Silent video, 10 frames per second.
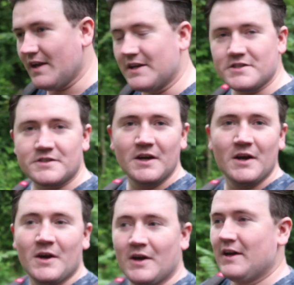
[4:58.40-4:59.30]
And just
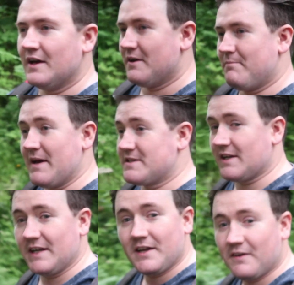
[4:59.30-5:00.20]

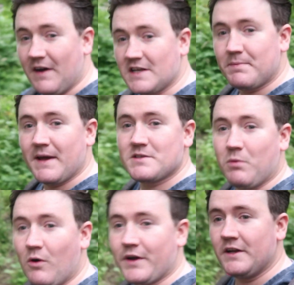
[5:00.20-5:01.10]
basically
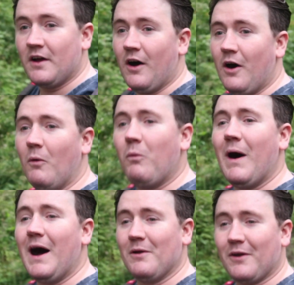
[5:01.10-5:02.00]
fast-paced walking. Oh
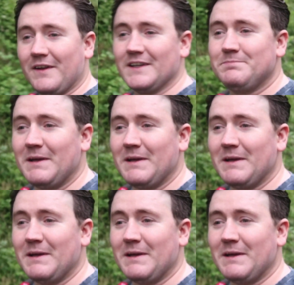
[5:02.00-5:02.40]
wow, look at this,